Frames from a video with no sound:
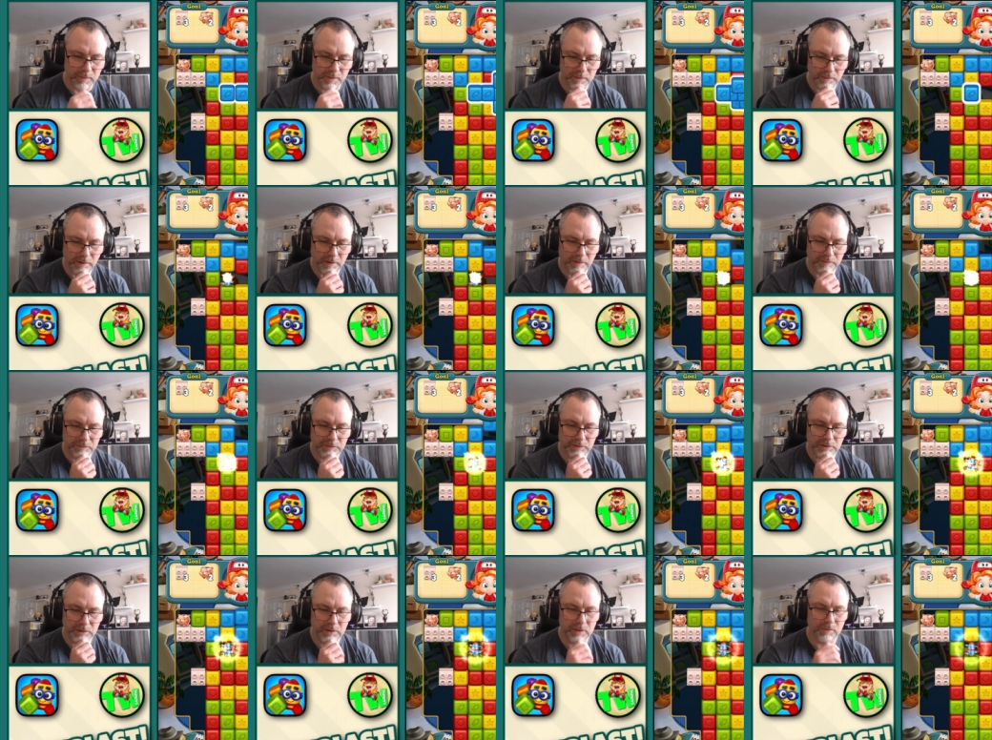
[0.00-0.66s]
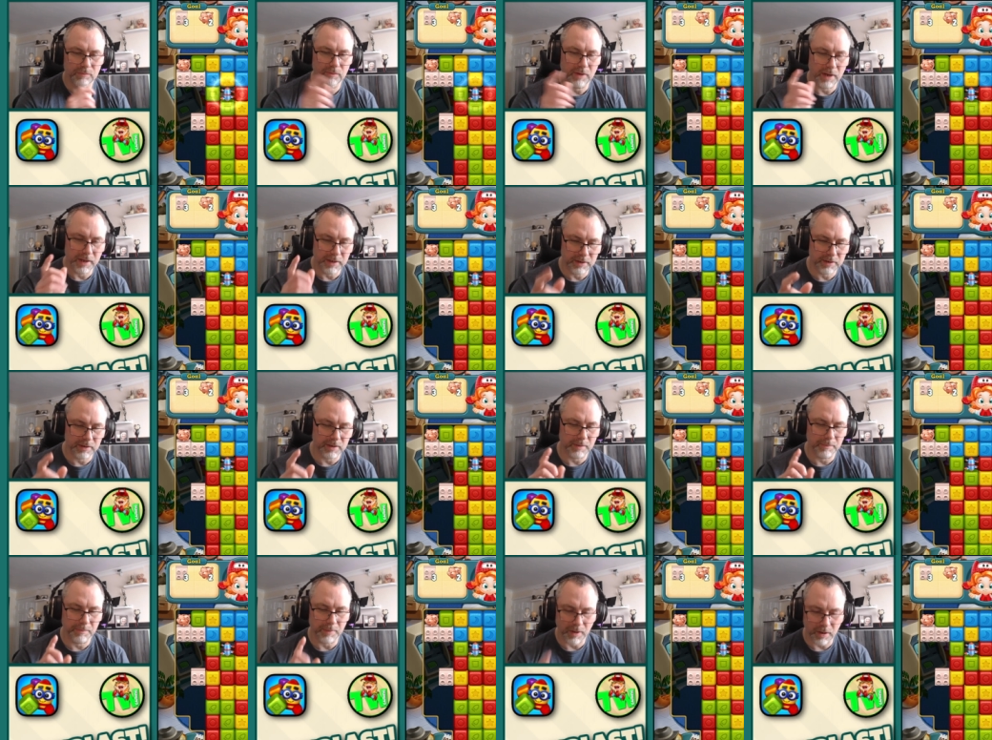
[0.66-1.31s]
after the red
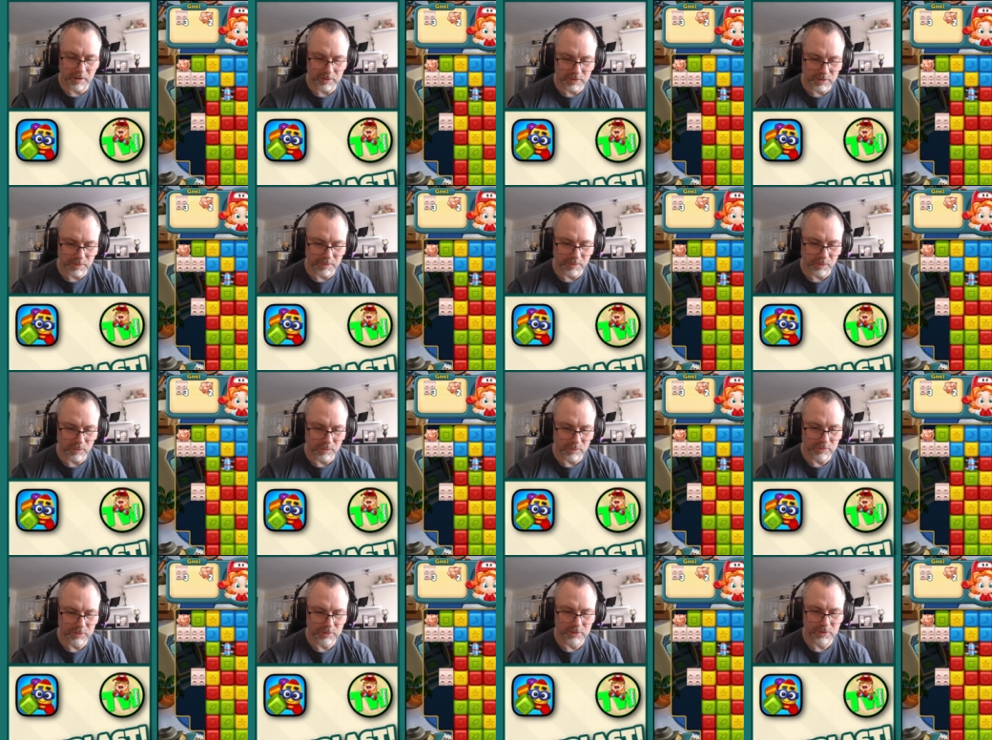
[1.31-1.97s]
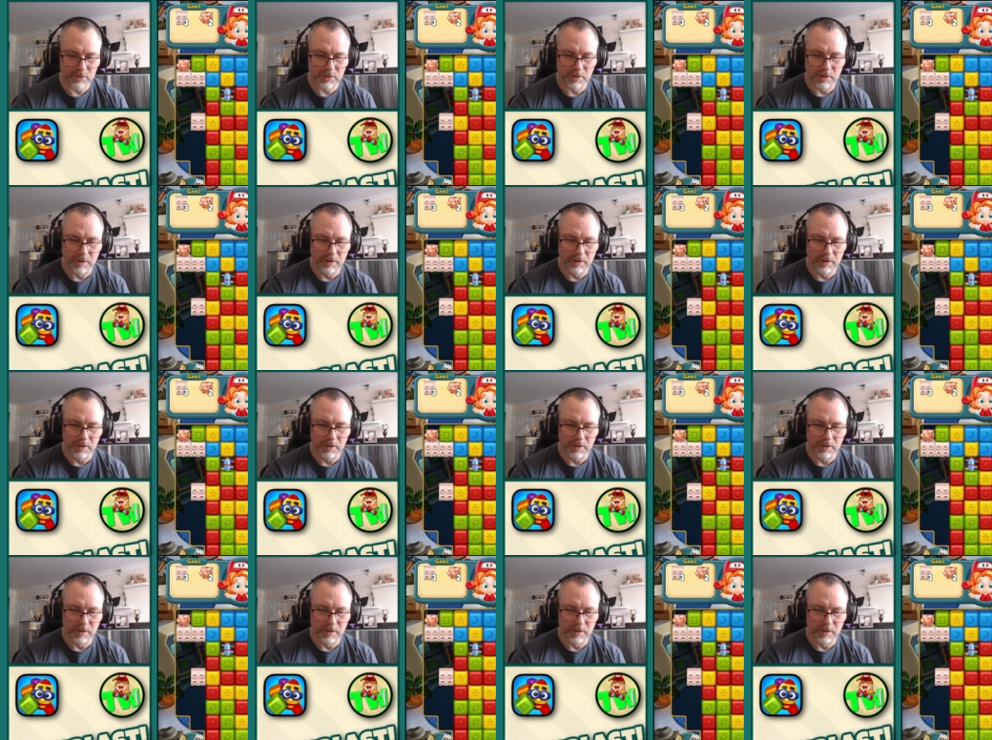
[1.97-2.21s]
basketballs.